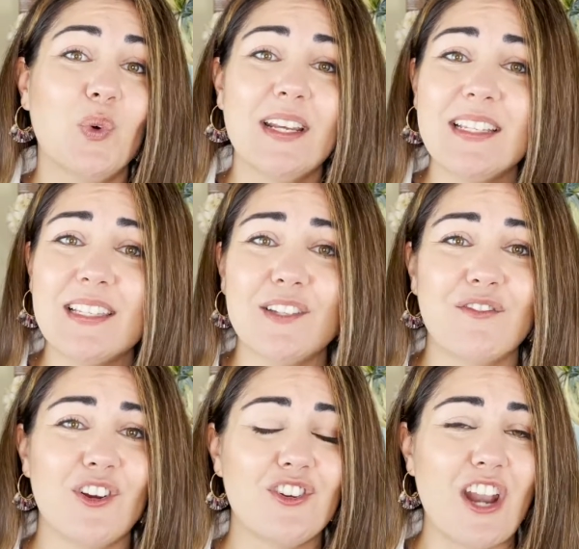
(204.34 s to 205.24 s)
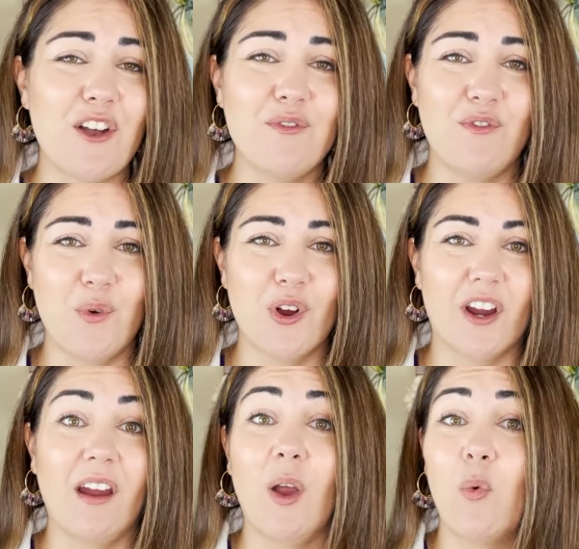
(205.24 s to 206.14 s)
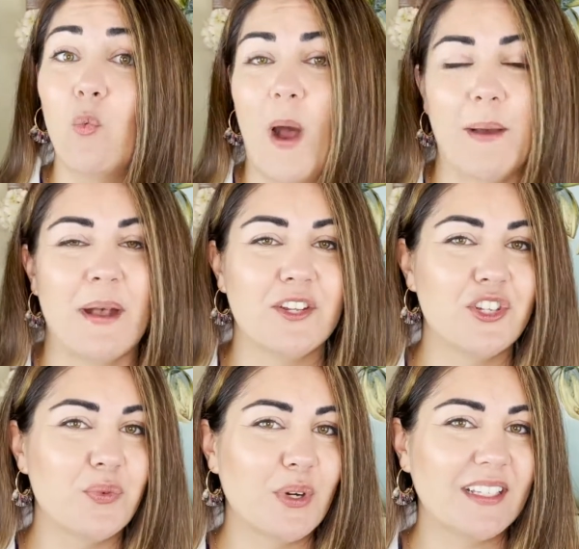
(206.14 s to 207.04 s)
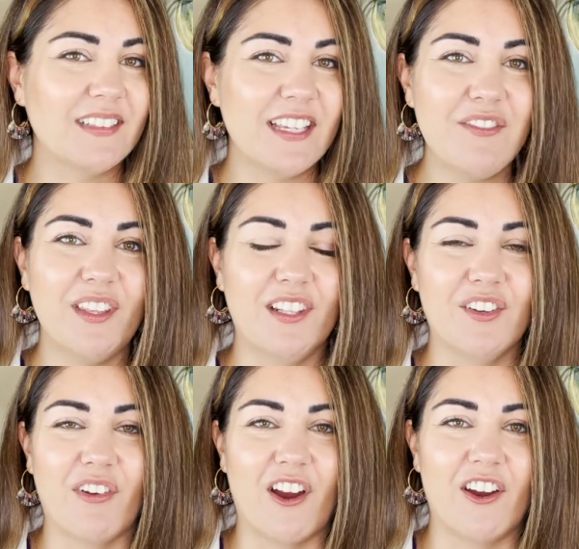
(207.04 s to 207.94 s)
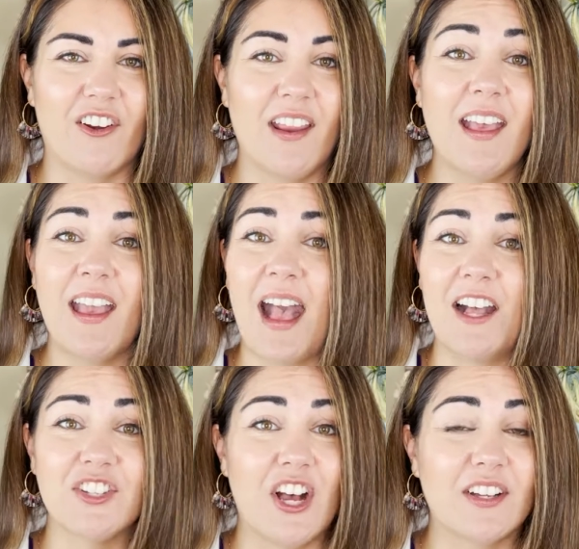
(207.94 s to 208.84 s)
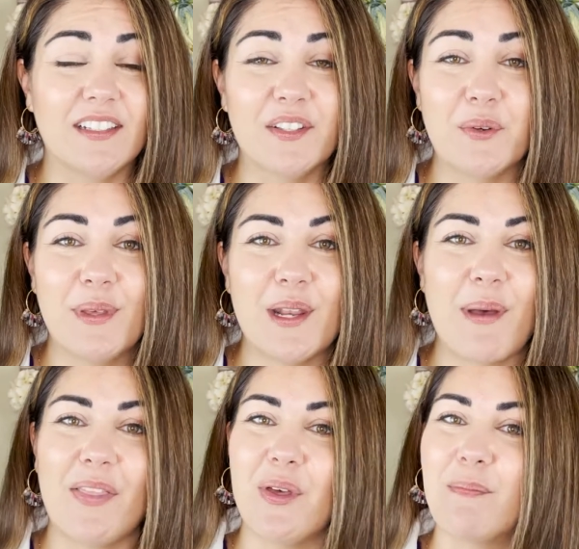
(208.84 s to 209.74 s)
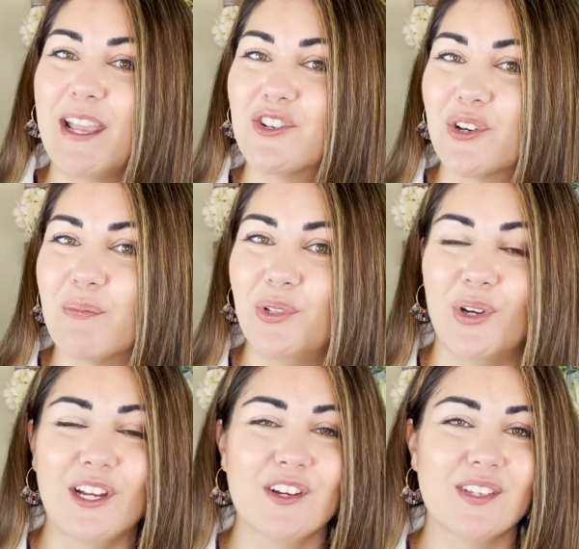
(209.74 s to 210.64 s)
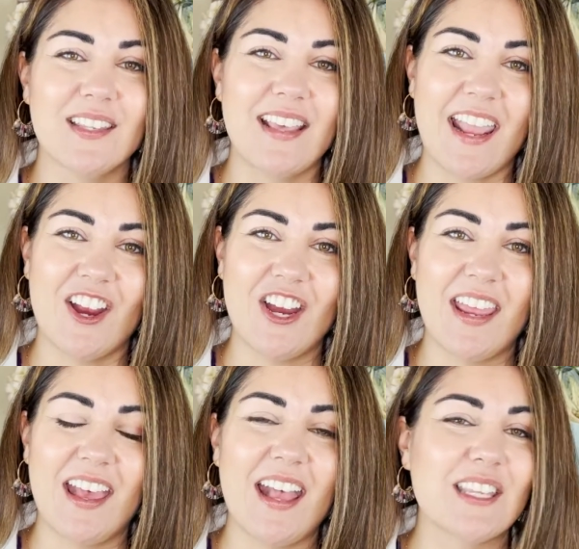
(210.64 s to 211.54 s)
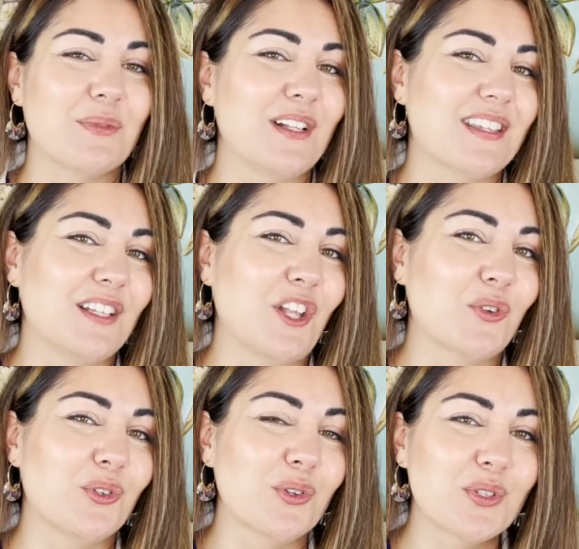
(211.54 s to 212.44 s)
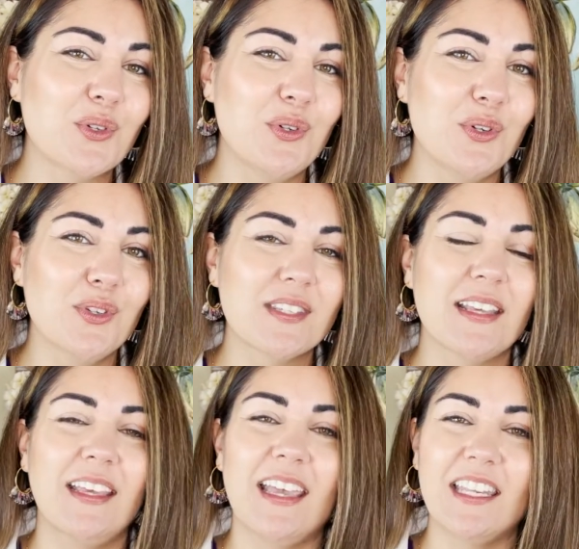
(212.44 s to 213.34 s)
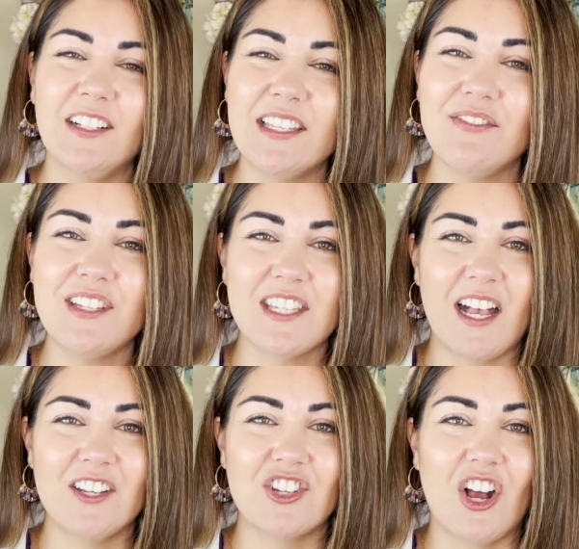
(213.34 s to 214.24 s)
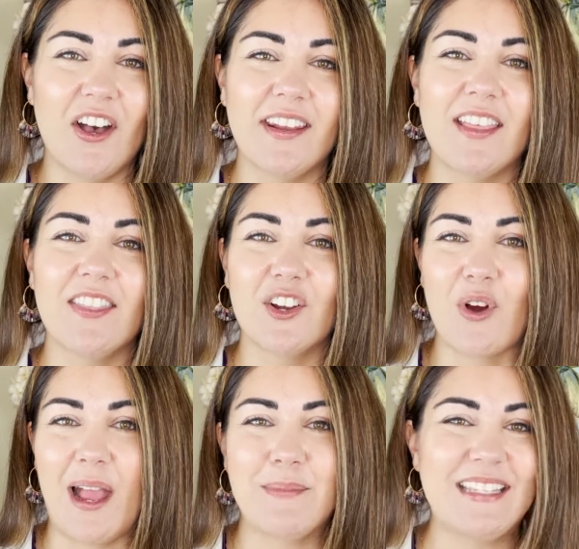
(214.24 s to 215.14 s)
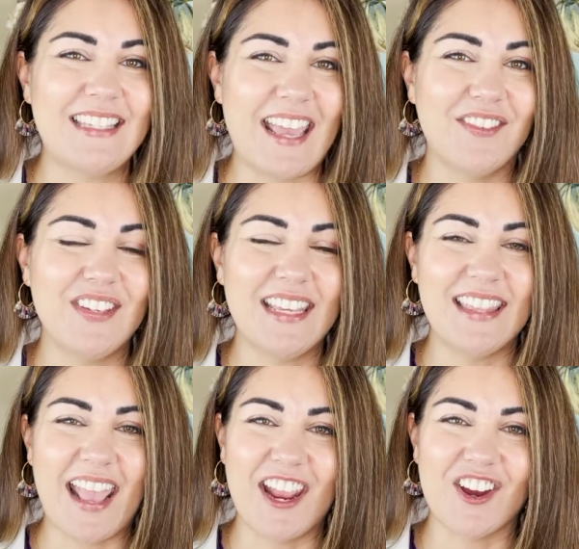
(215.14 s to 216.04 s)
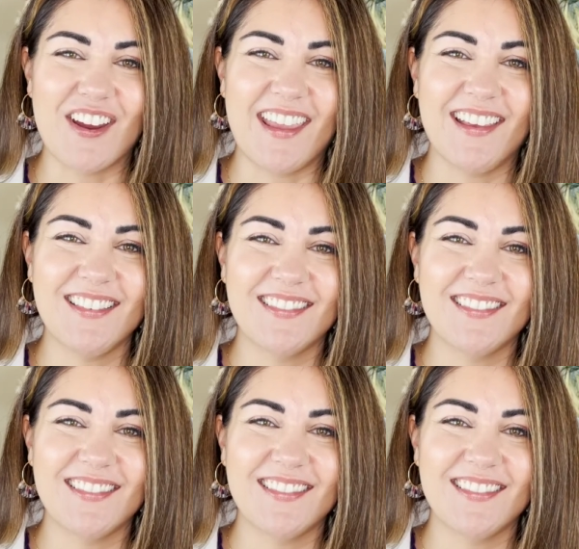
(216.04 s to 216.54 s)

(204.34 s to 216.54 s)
what is Laverne known for? Why might you want to live in Laverne? I'll talk a little bit about the major employers in the area as well as the local schools, and I'll even touch on the crime and safety in the area.